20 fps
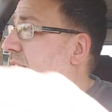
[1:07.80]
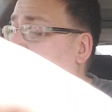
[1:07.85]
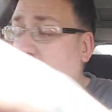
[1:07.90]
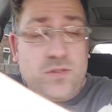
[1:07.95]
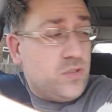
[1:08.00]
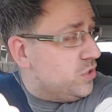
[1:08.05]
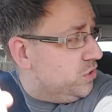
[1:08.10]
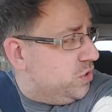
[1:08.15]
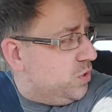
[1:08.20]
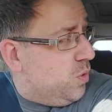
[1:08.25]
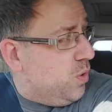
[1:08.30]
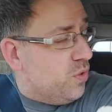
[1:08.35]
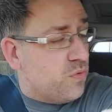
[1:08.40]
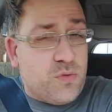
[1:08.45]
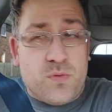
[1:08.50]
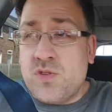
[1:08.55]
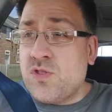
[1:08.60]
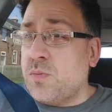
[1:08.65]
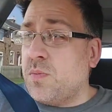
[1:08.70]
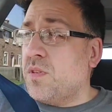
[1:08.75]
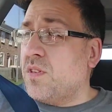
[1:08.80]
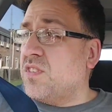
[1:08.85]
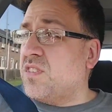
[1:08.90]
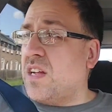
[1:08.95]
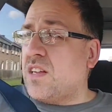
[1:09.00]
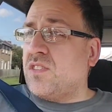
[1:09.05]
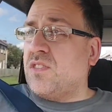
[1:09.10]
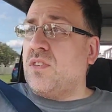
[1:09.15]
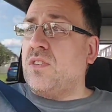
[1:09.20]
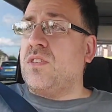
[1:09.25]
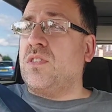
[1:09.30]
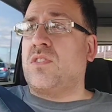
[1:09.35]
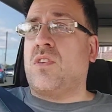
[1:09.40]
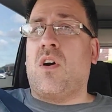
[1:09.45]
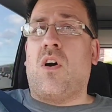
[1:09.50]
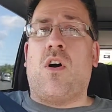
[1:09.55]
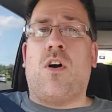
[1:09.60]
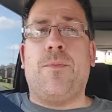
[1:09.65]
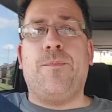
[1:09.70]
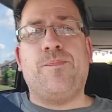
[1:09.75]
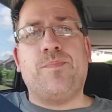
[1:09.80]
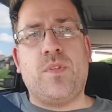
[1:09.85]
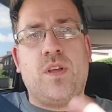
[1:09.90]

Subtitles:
Just going to go through some of the stats on this car.